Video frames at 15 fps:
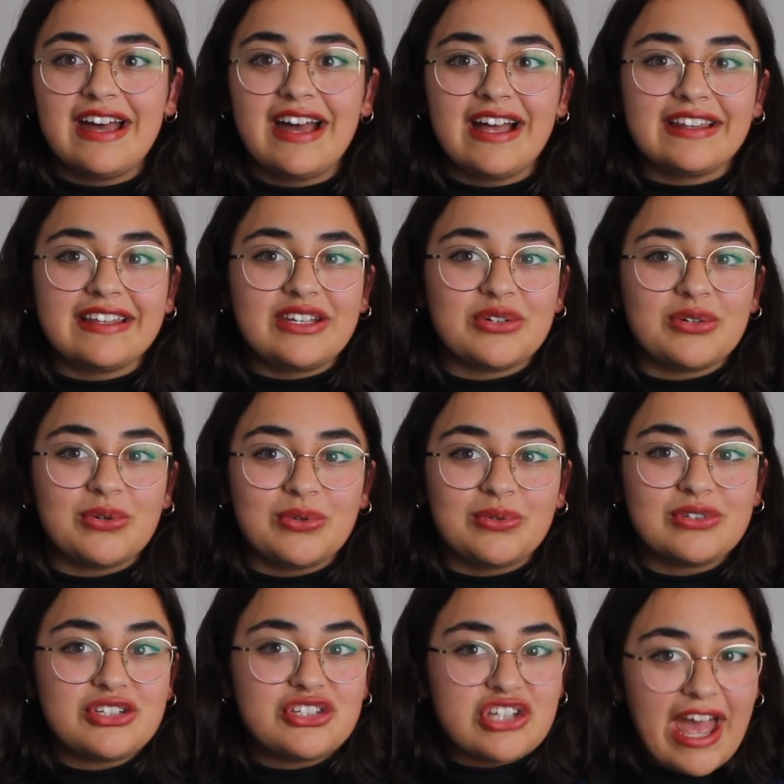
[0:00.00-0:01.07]
a little
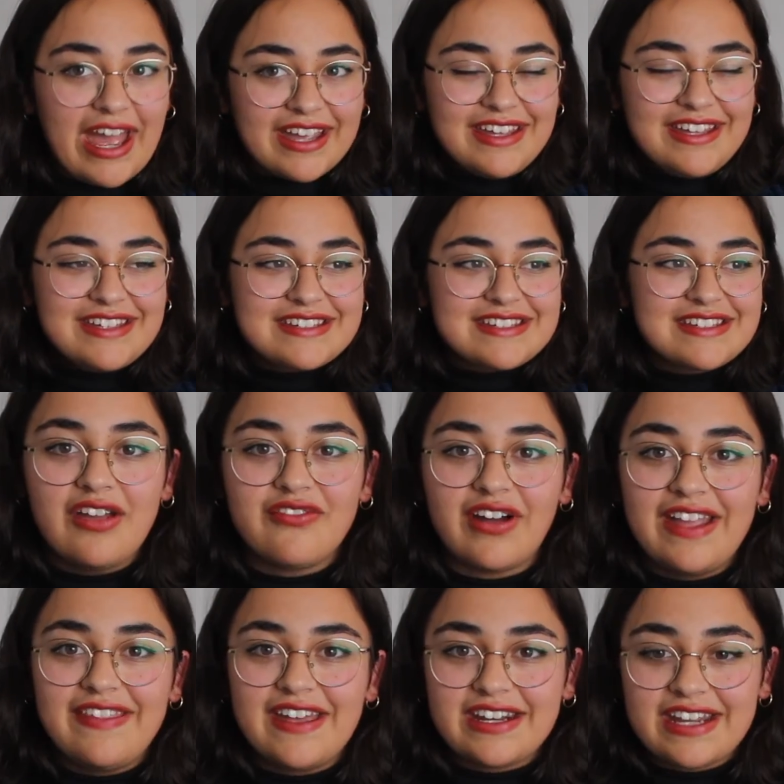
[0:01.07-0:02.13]
jacket. I
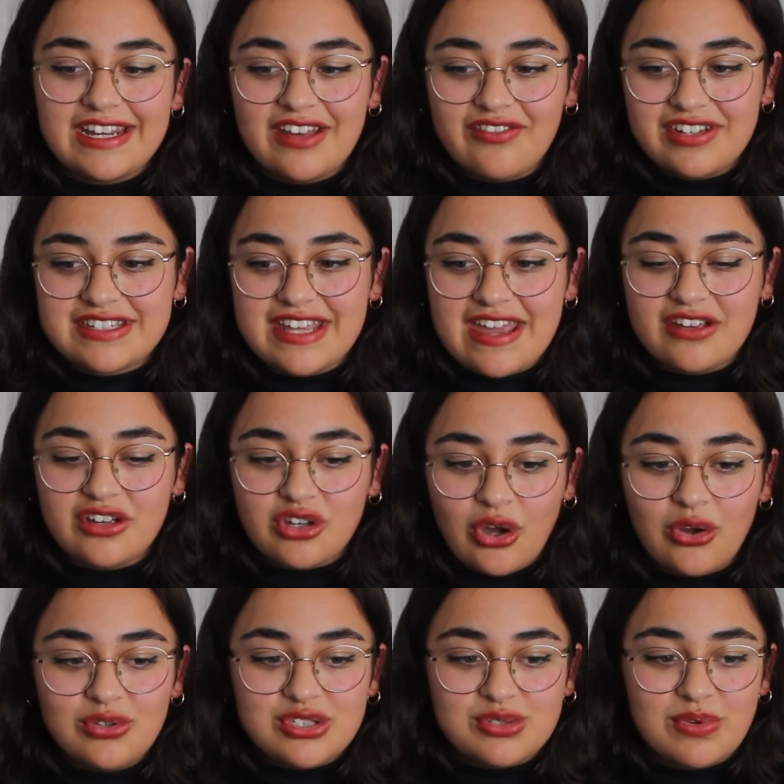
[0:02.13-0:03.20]
find that I never take
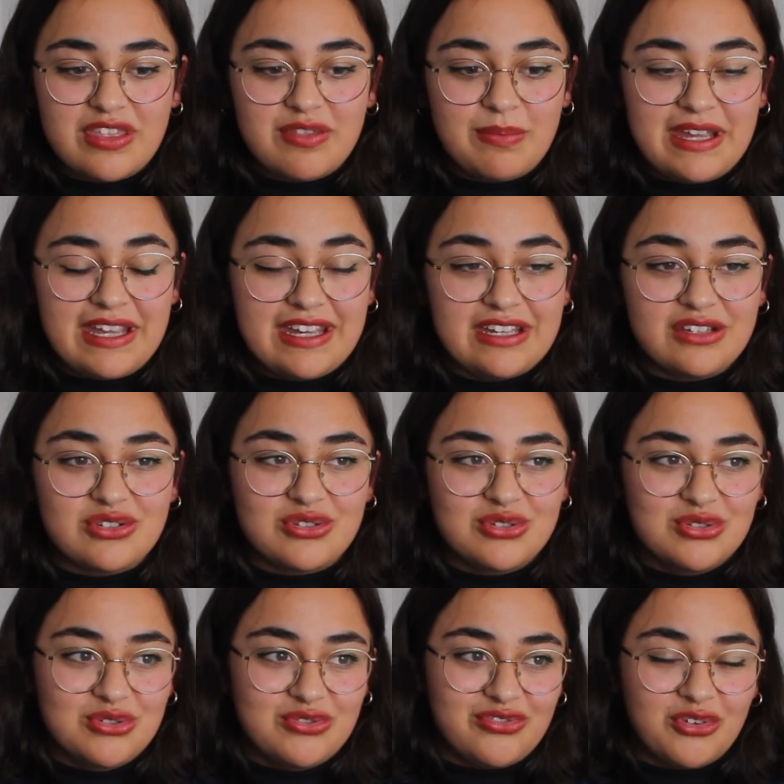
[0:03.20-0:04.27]
coats with me
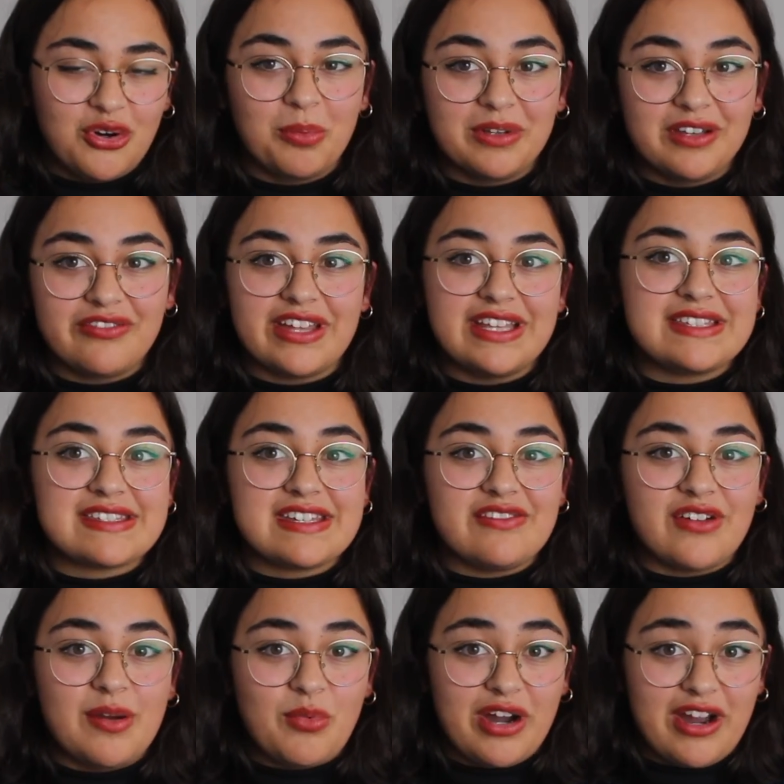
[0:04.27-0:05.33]
to formal events if
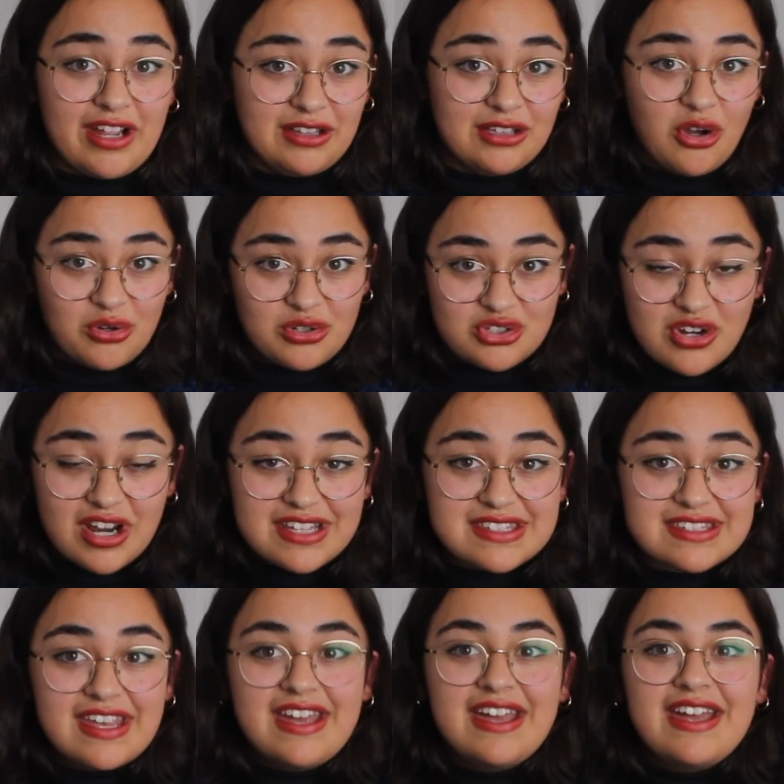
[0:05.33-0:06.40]
I'm wearing a long
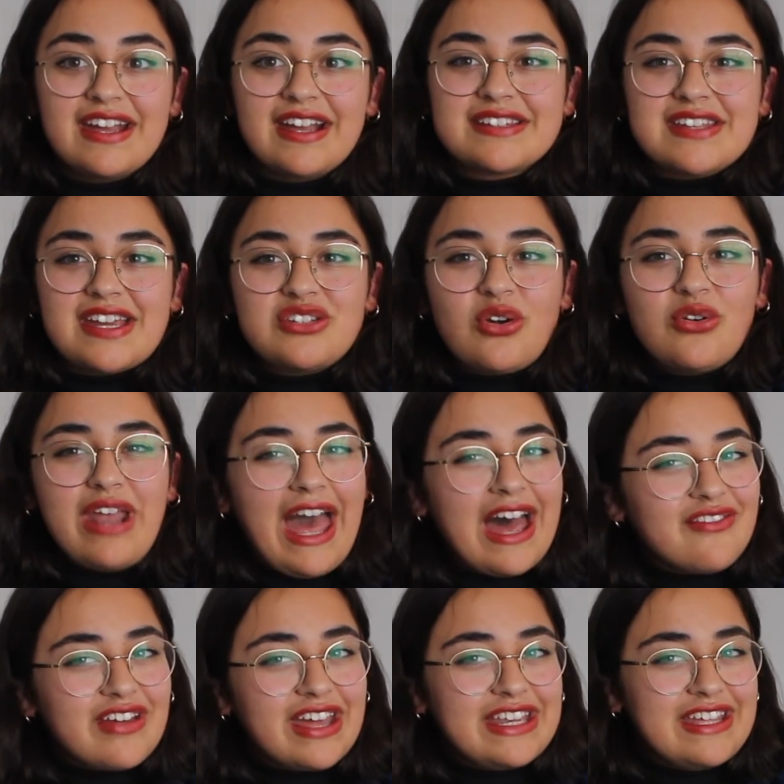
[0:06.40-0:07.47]
dress, because I don't
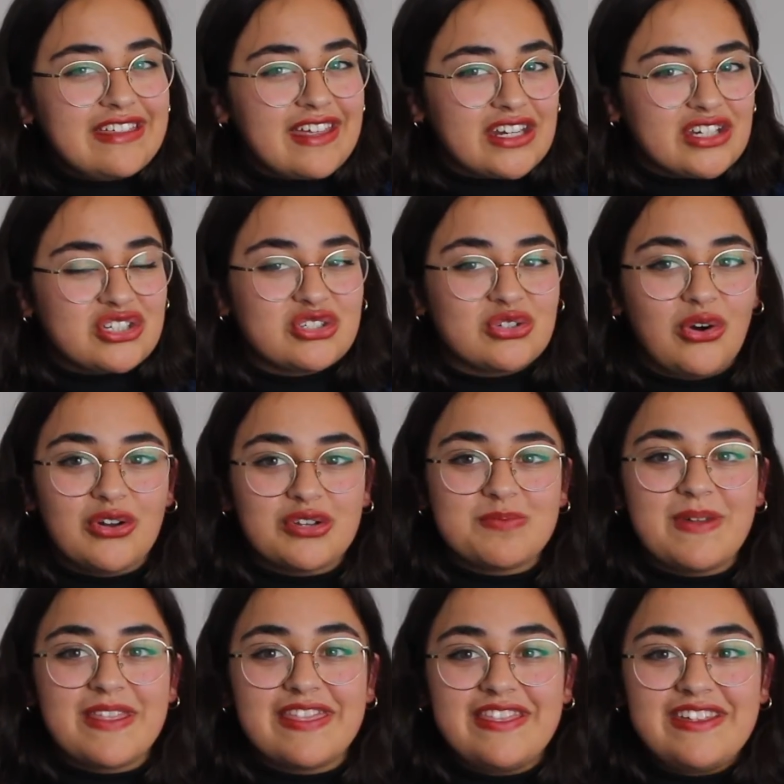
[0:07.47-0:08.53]
have any that are short,
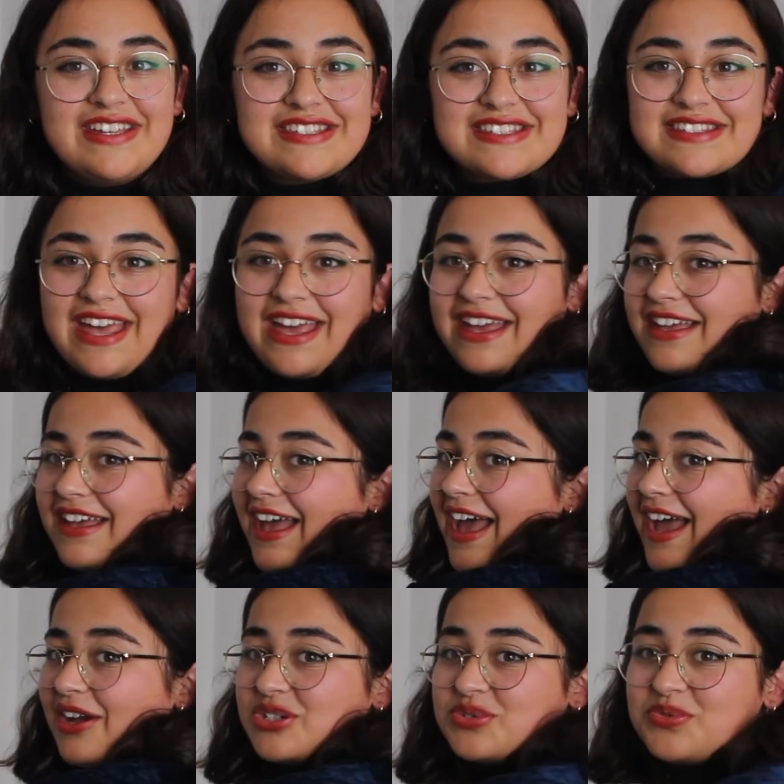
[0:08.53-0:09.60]
but this
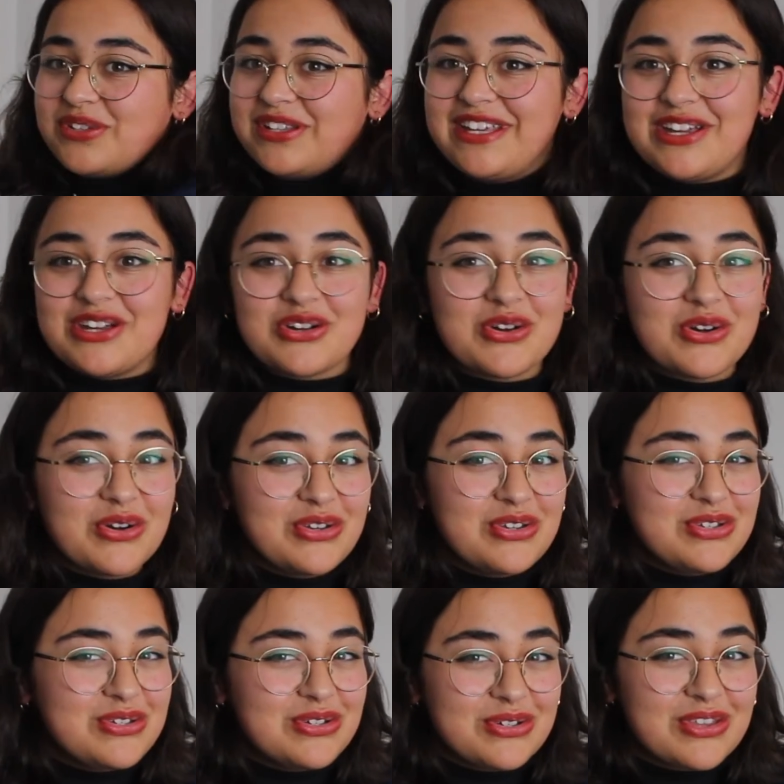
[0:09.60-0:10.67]
actually
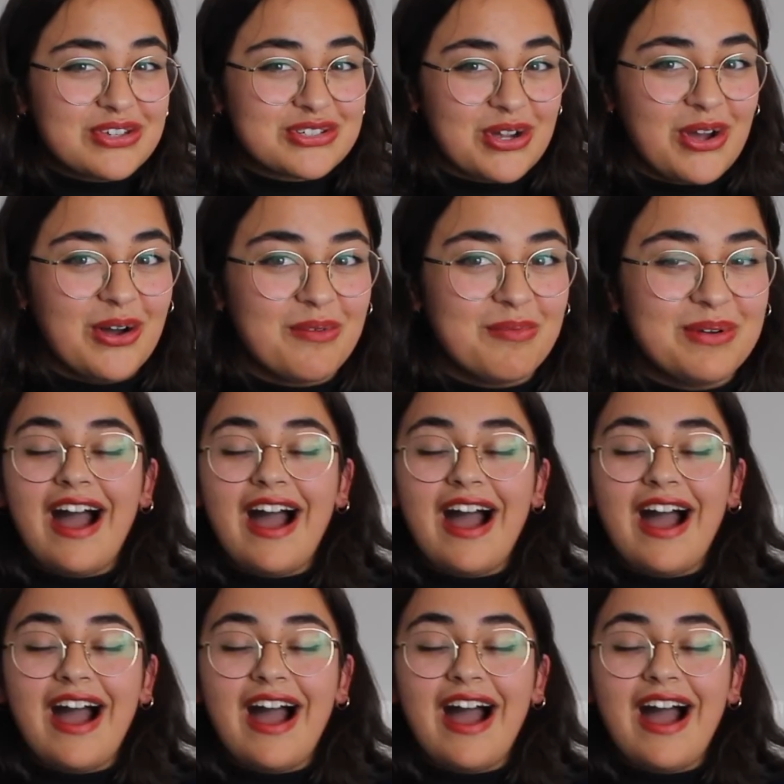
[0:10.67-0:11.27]
could do the job.